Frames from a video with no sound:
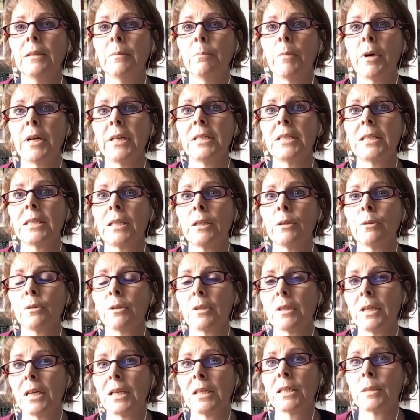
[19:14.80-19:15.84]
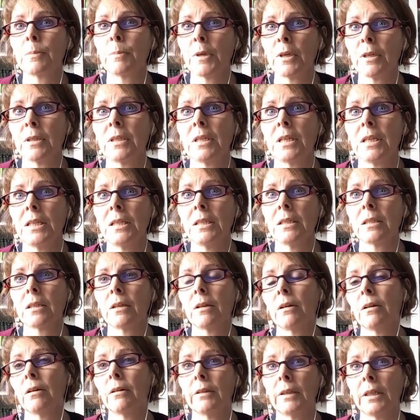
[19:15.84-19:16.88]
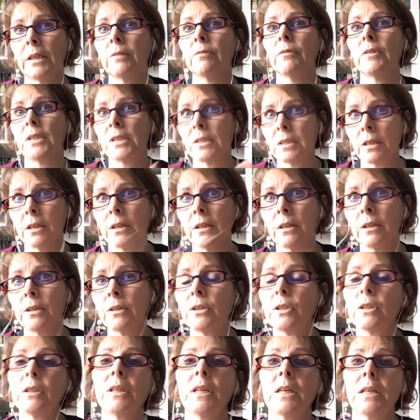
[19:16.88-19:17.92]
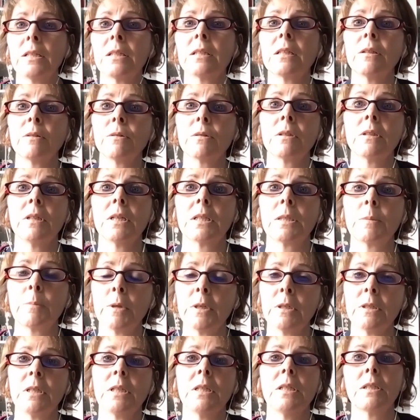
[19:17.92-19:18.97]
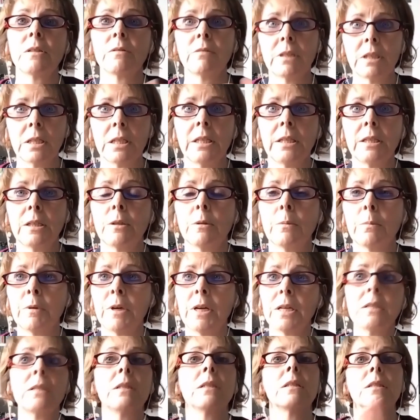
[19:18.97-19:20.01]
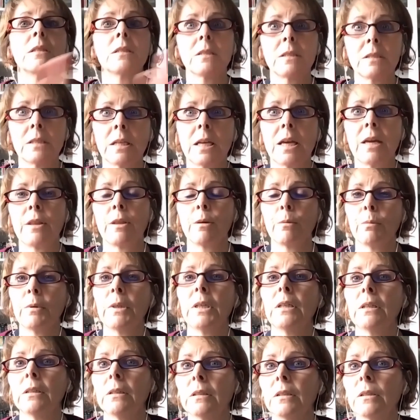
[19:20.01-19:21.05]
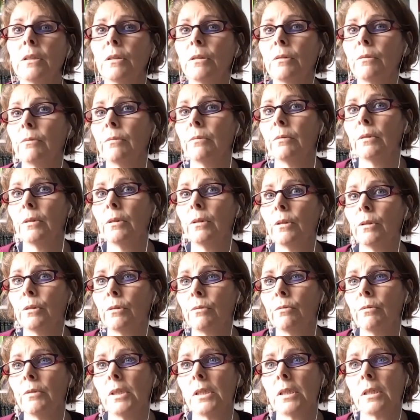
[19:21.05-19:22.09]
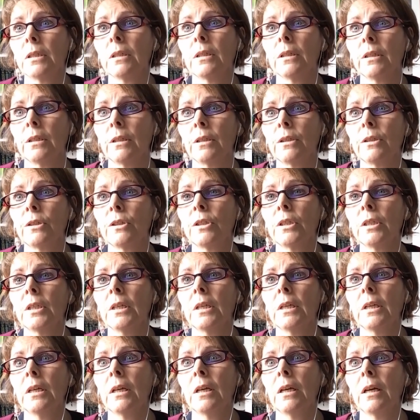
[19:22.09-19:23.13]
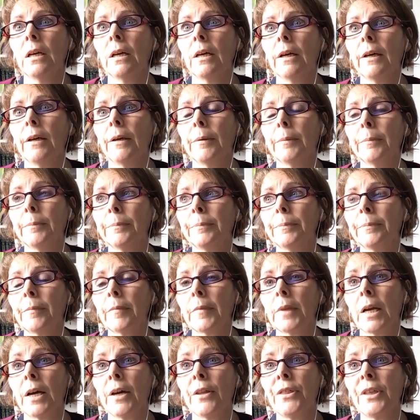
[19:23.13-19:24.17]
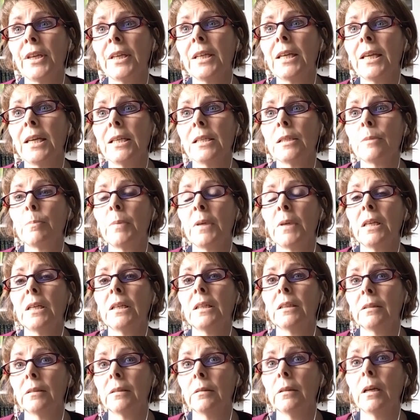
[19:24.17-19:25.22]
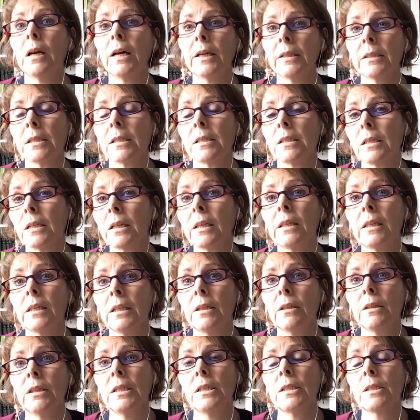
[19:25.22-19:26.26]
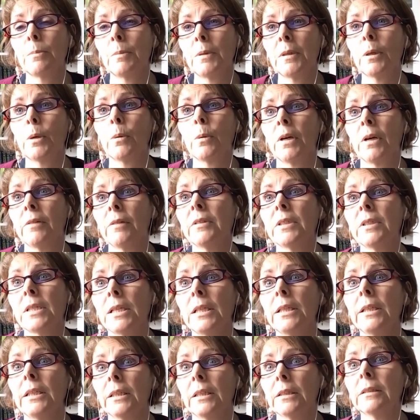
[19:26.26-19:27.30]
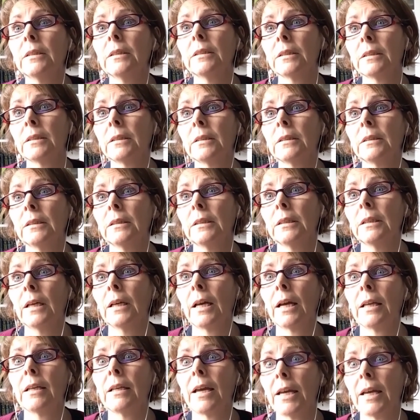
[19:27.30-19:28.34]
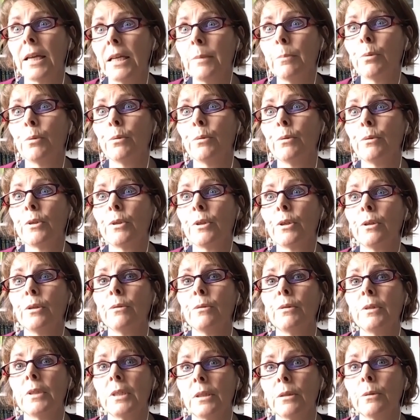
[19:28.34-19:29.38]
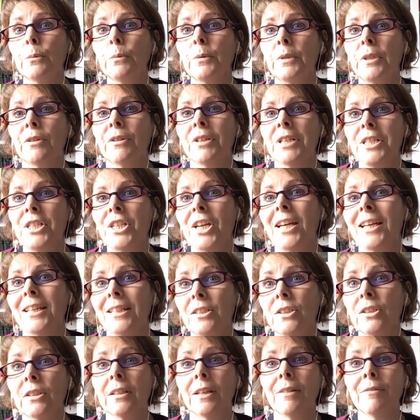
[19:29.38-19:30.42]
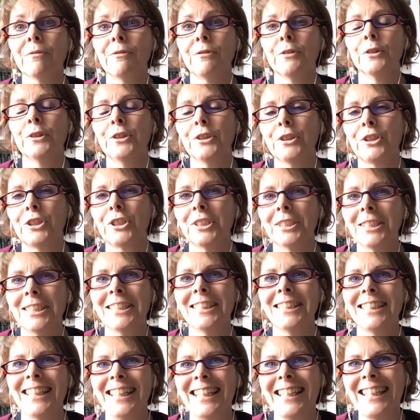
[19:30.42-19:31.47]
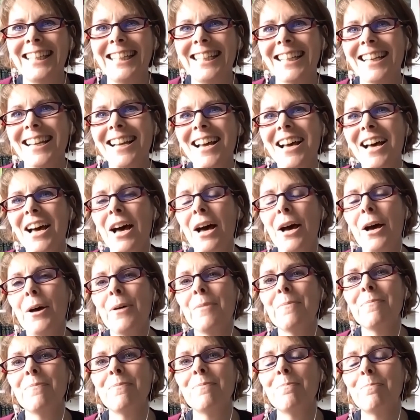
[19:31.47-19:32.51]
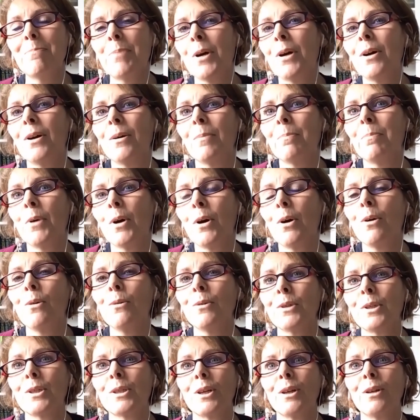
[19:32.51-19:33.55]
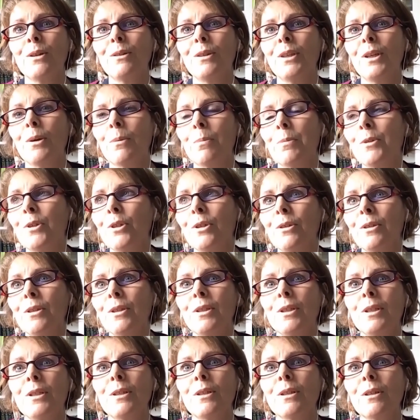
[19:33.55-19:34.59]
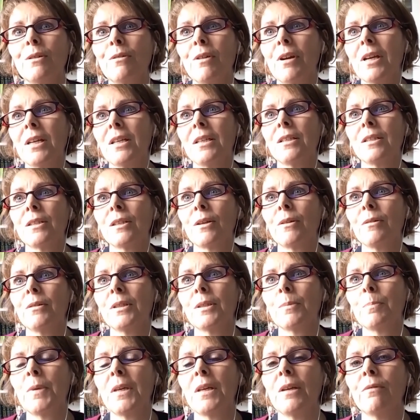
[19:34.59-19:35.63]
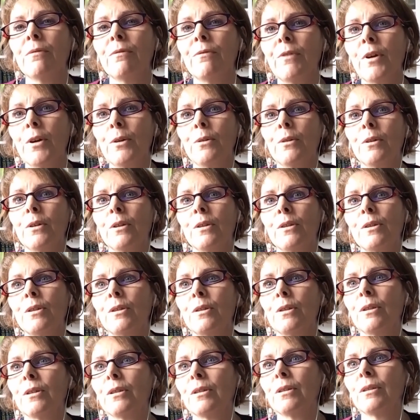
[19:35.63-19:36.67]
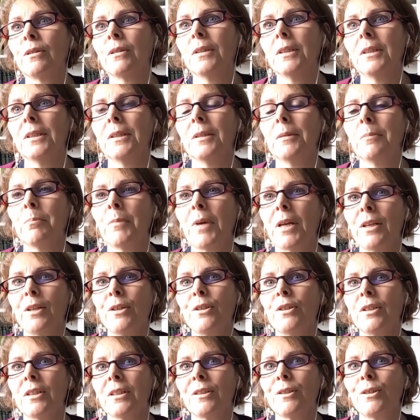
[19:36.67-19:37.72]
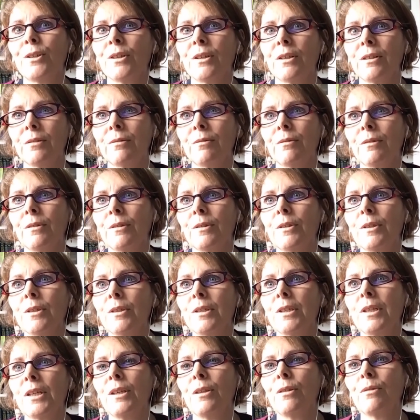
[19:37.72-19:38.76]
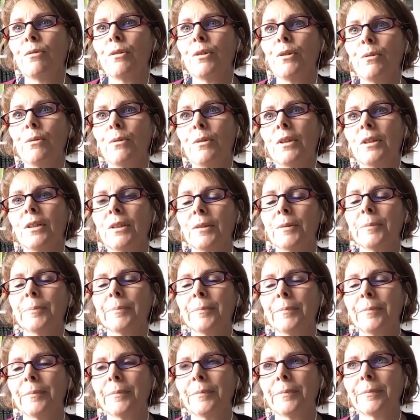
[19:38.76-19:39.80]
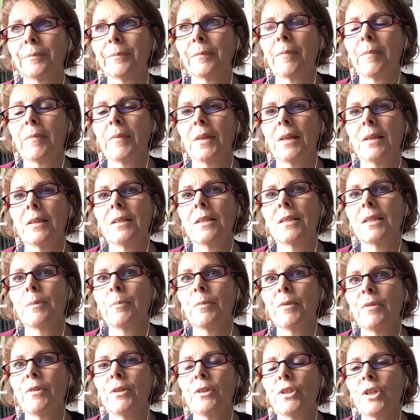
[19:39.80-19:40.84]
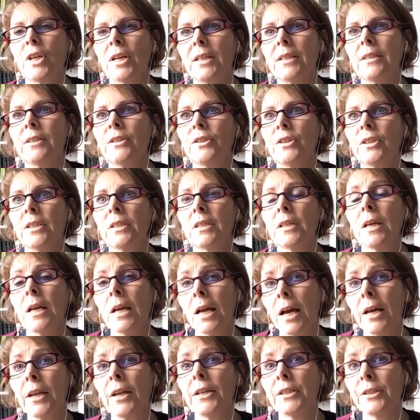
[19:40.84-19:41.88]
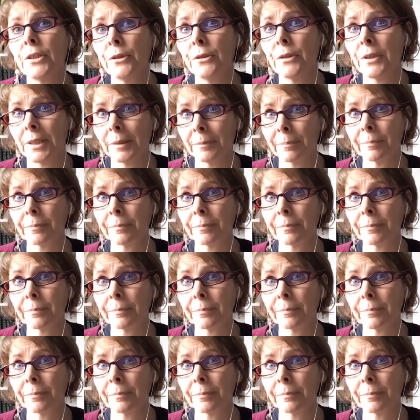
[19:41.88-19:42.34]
skills and expertise are in research, and their skills and expertise are in clinical practice, and together we can do good research. I think it's being, as I said, I think you need to be quite resilient and able to deal with rejection, unfortunately. But also the opportunities are great. So it's being focused and managing to see through some of the challenges. And I do think